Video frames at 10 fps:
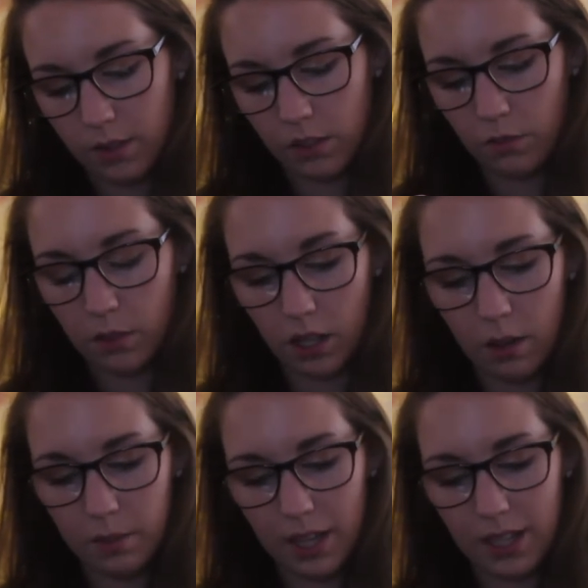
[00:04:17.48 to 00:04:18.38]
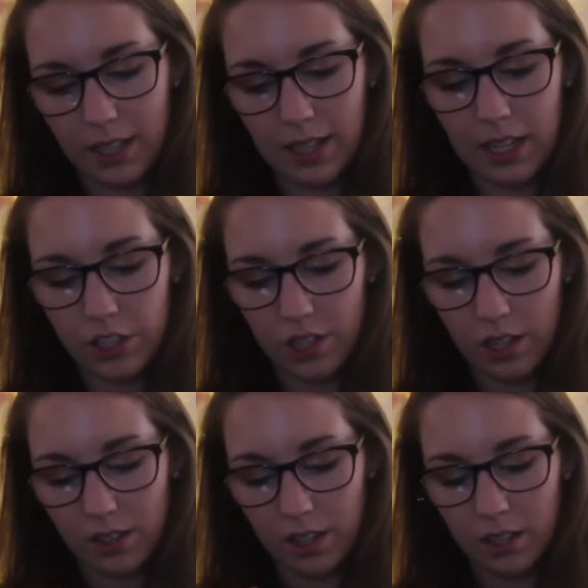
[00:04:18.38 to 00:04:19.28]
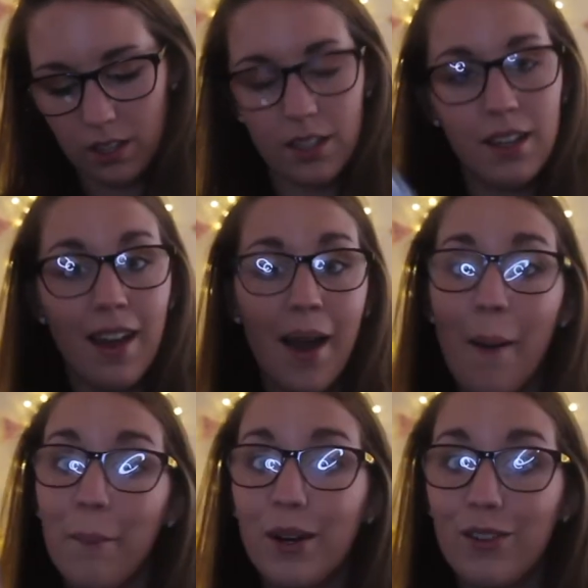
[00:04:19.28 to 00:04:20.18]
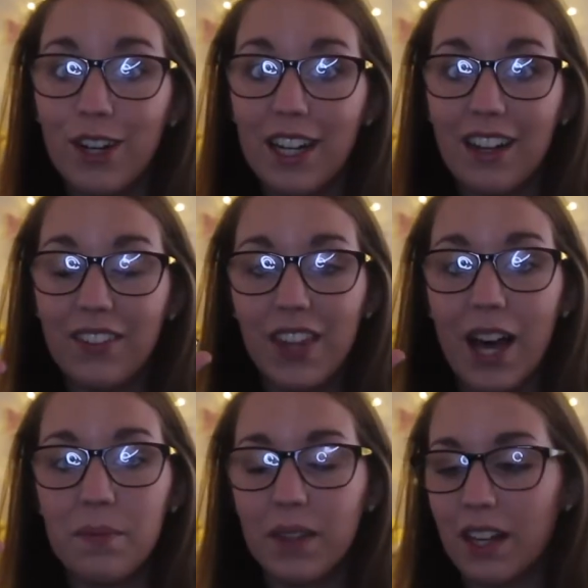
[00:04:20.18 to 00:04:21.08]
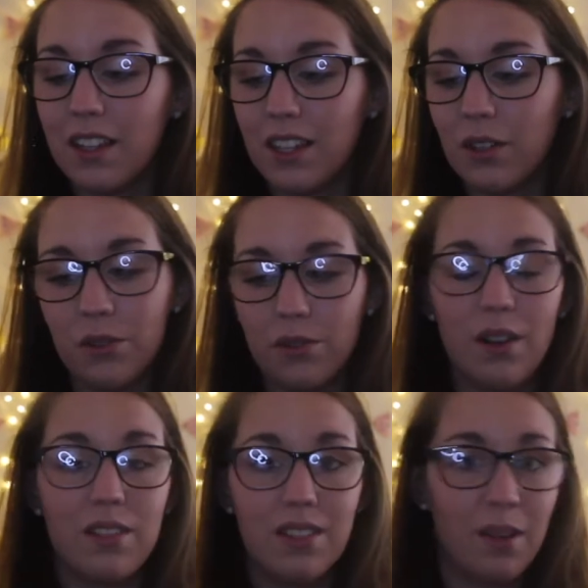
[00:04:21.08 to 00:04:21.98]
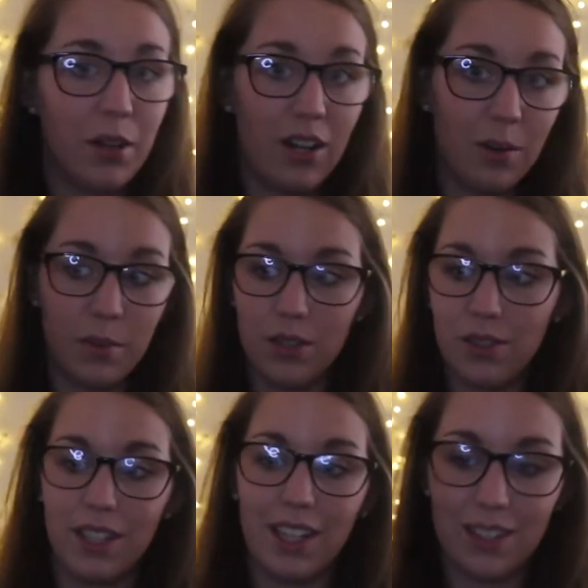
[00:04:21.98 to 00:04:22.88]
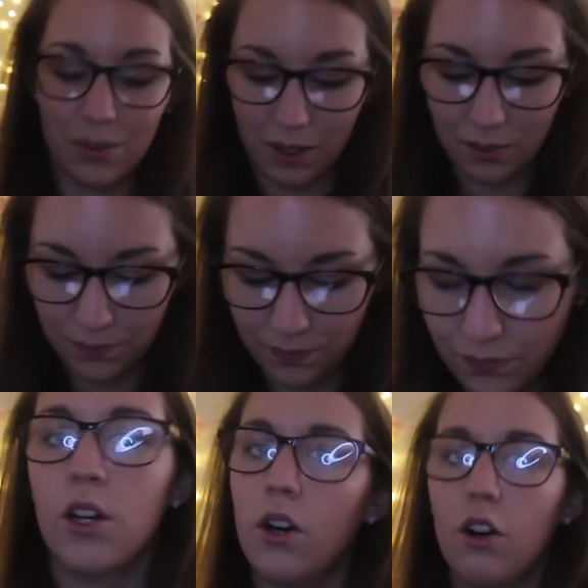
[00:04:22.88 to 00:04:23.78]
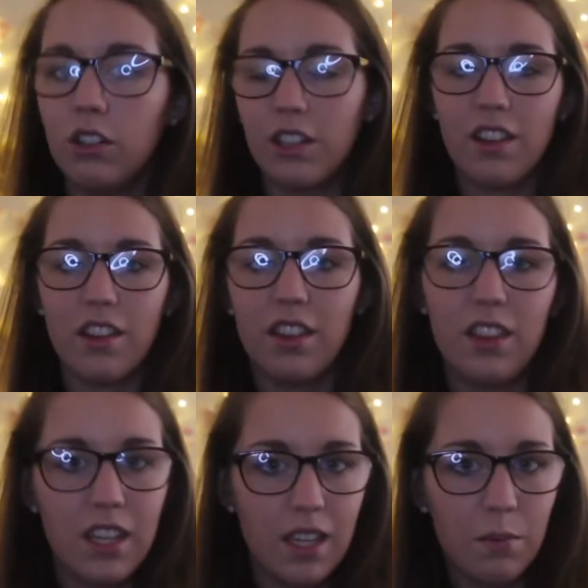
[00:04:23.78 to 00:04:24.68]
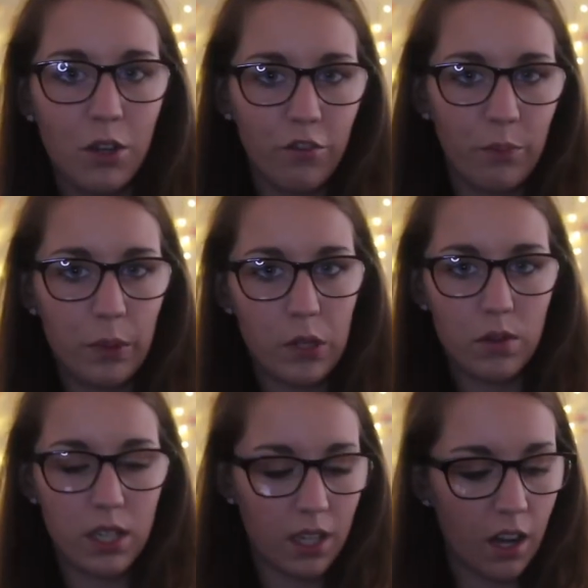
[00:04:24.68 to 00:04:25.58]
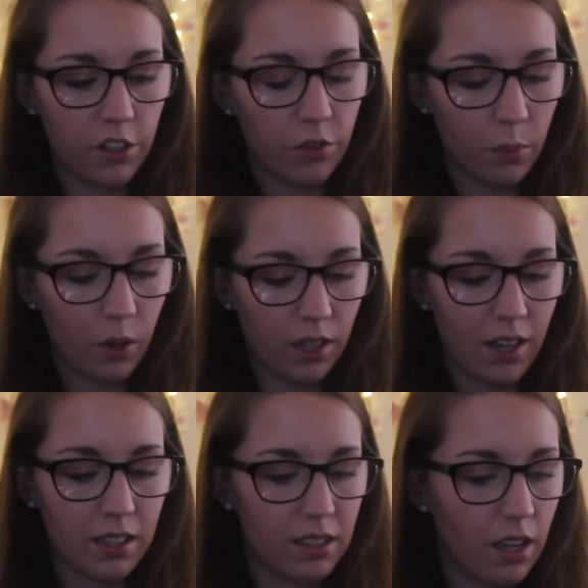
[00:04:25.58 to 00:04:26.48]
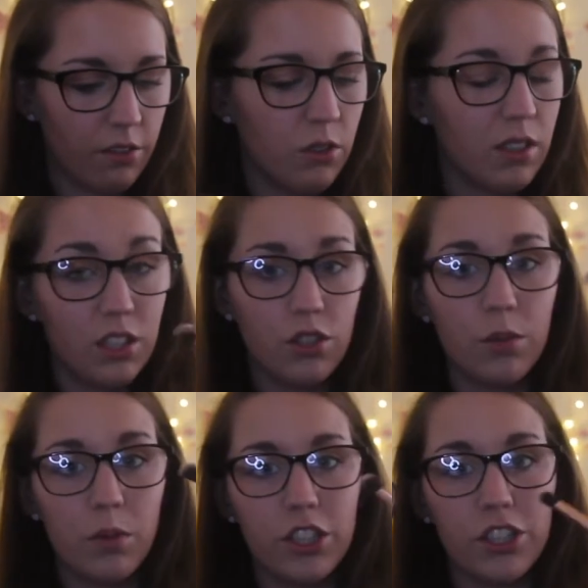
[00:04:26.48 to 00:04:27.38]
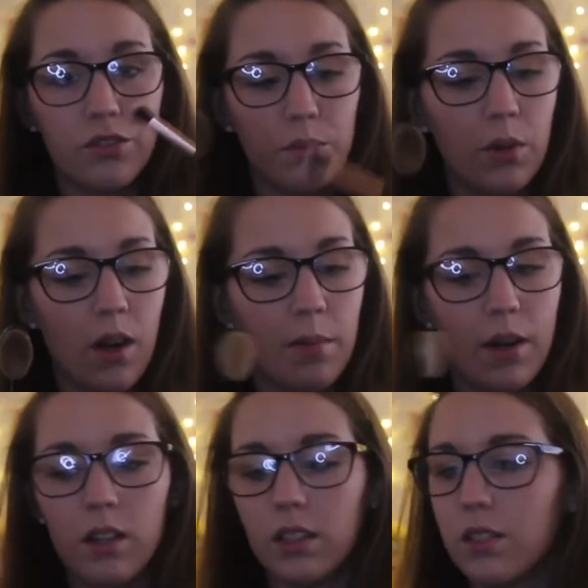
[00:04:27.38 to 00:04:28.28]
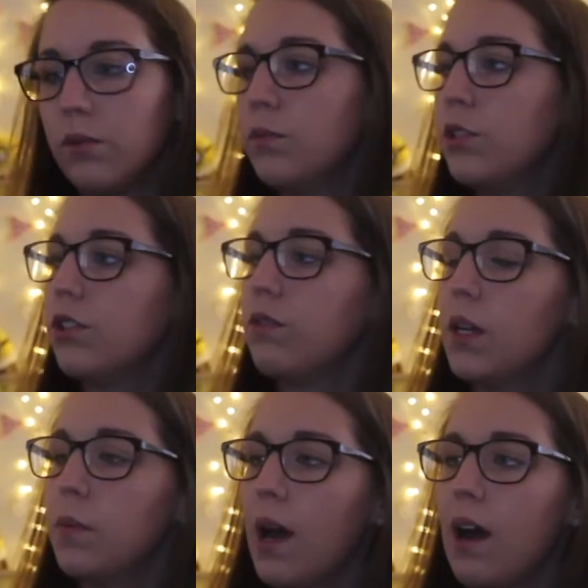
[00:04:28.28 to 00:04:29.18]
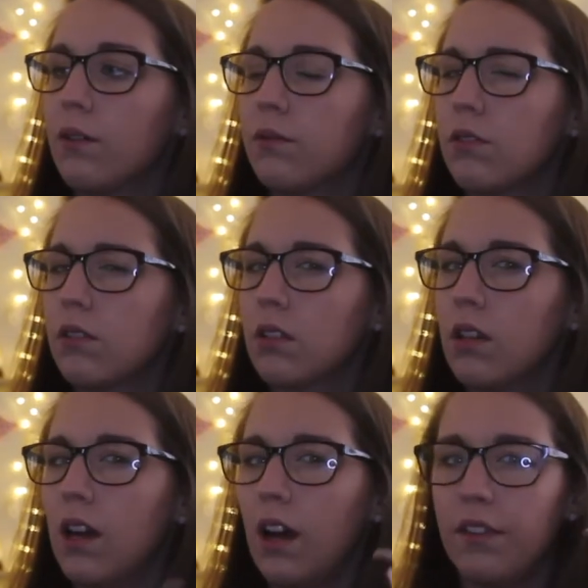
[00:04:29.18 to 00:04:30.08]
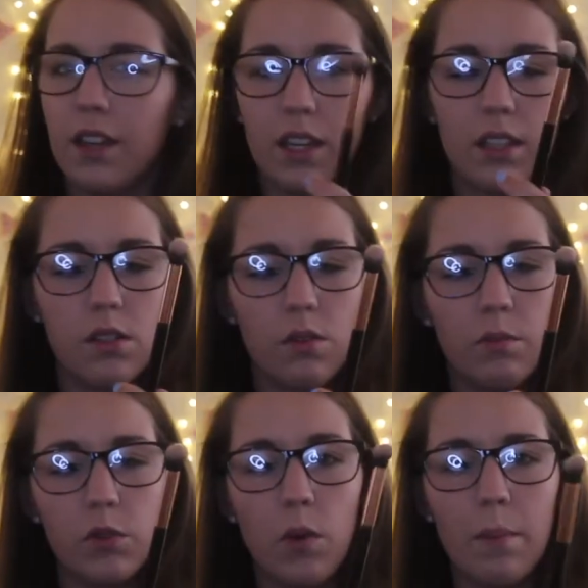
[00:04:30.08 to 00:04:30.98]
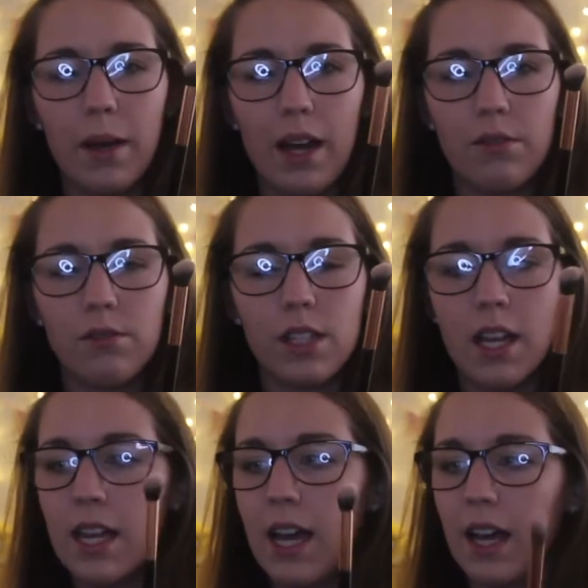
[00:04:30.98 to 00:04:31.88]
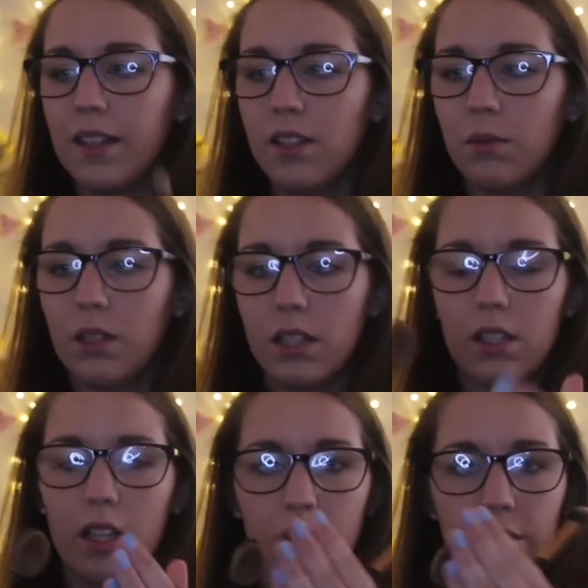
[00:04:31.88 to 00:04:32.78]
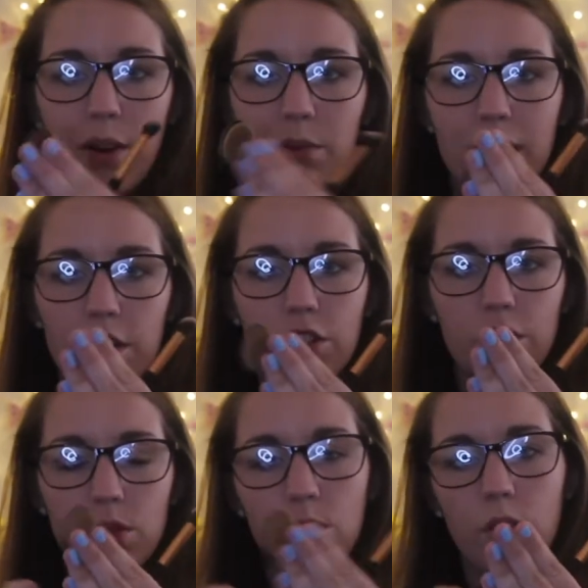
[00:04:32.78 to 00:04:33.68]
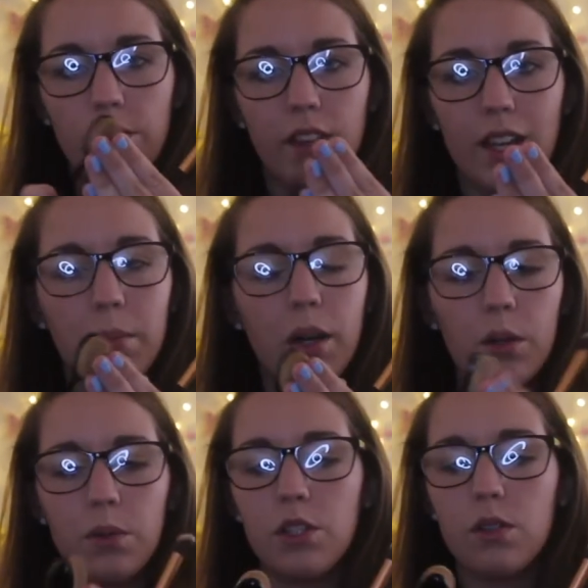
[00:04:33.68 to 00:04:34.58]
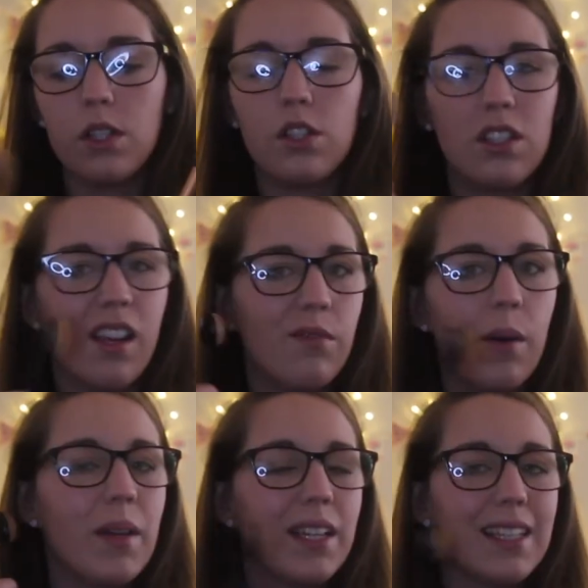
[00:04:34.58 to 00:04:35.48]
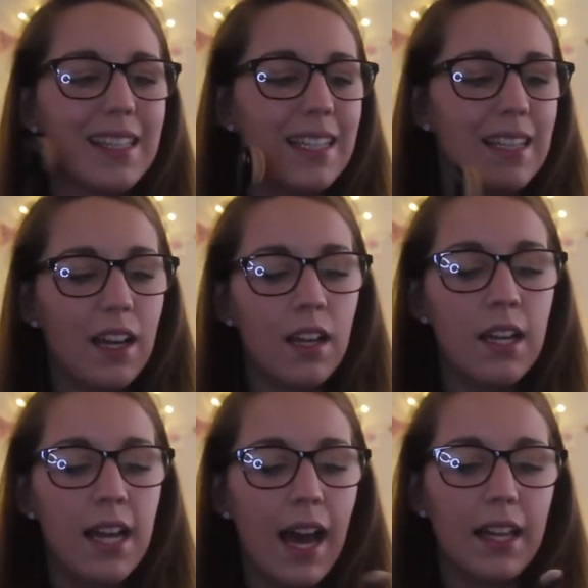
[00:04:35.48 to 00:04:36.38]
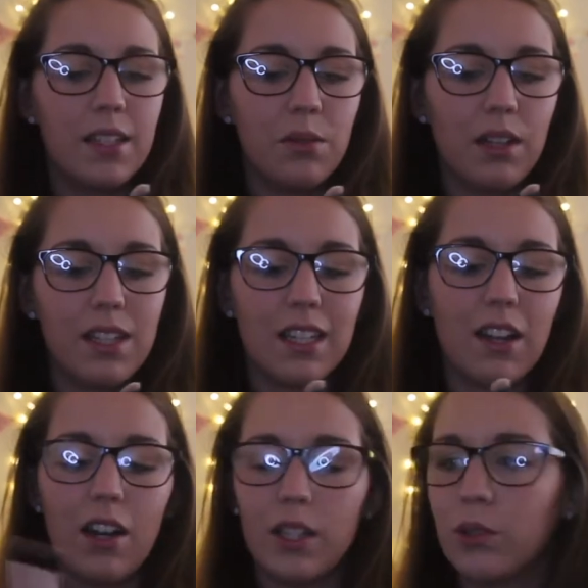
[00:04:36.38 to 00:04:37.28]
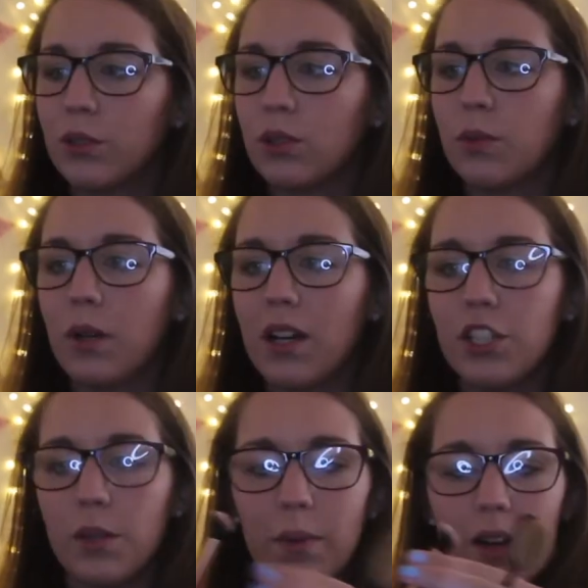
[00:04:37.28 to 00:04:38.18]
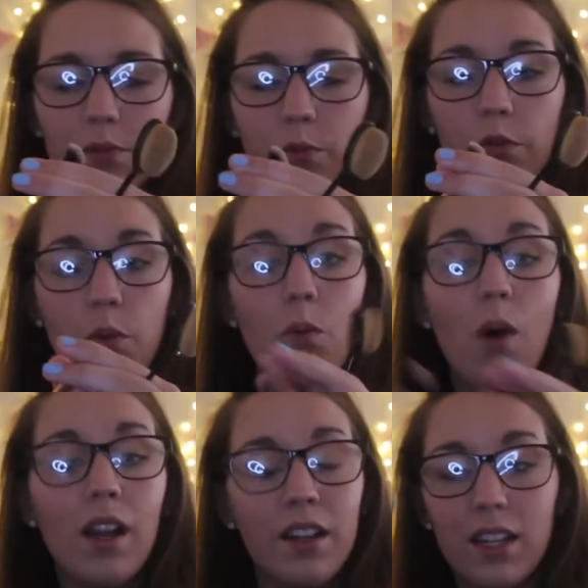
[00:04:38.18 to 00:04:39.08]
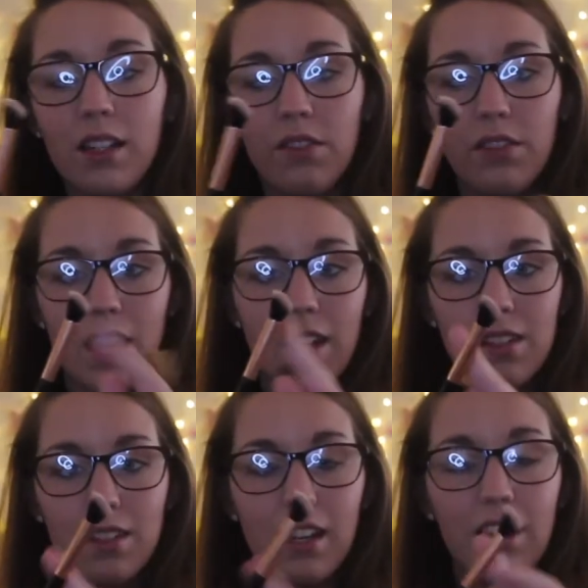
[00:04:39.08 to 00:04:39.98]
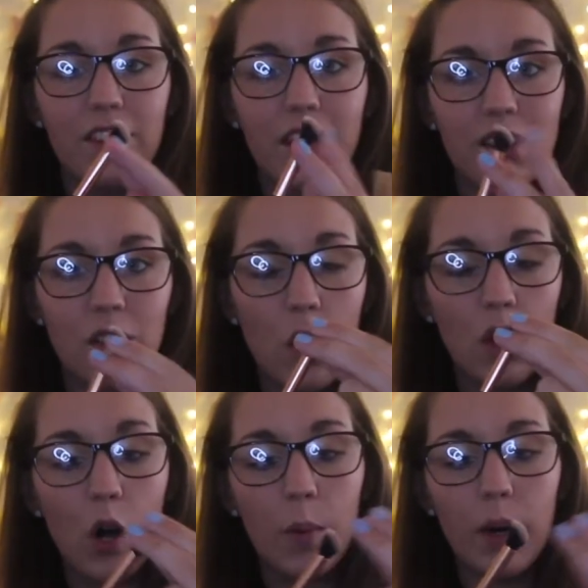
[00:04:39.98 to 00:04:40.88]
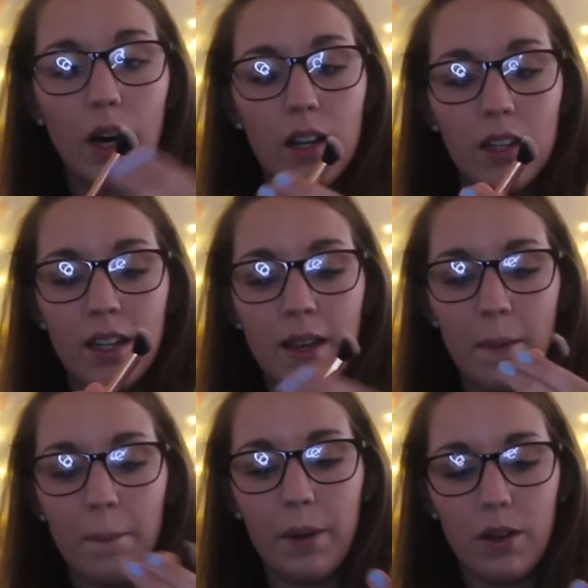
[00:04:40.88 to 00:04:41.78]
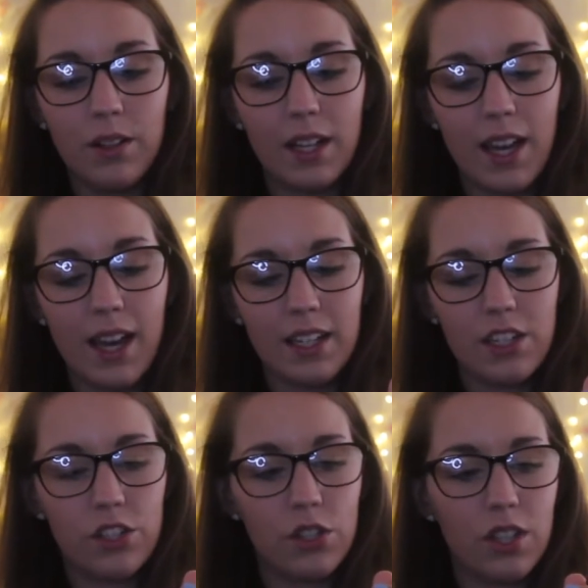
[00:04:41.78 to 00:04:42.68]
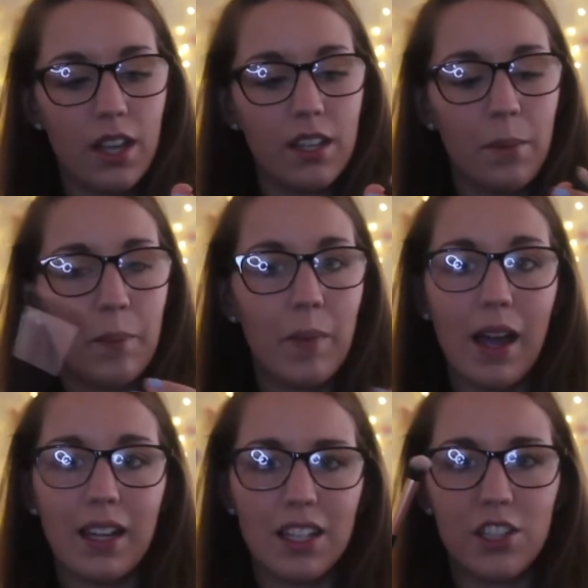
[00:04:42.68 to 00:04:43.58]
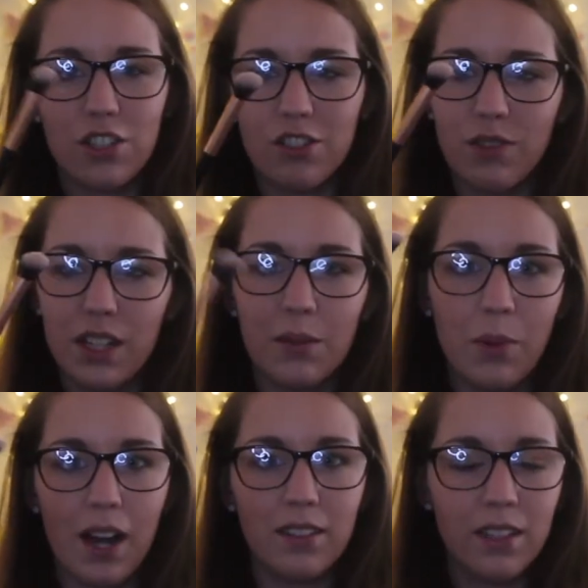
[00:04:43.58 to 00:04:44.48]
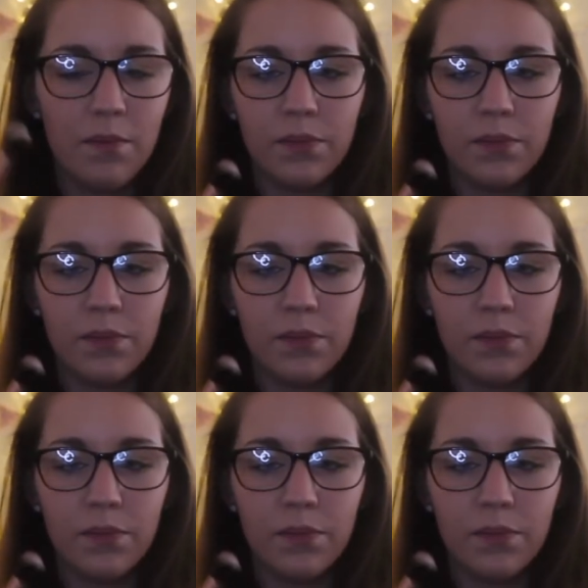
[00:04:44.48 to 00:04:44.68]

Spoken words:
It's from the Cupcake collection, I think, but I really love that, and I think all throughout summer I'll be using it as well. On the theme of beauty kind of products, I've got these two brushes from Primark. This one was £3, I think, and this one was £1. And this one is like a foundation sort of thing, but I always use it just like rubbing concealer. And this one is an eye contour brush, but for one, I love this. I love that it's got a copper bit on it, and it's just like packaged really well.